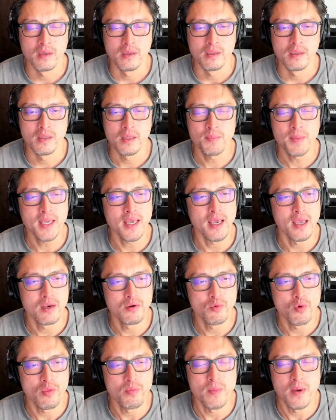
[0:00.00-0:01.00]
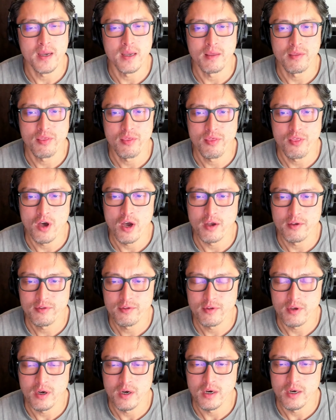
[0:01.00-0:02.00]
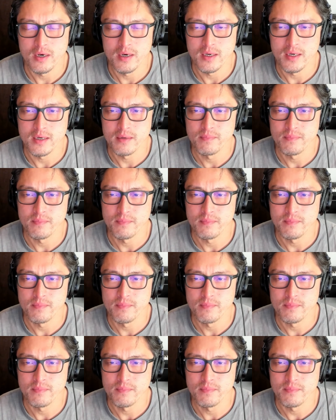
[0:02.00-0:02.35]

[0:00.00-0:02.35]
Let me end with my thoughts on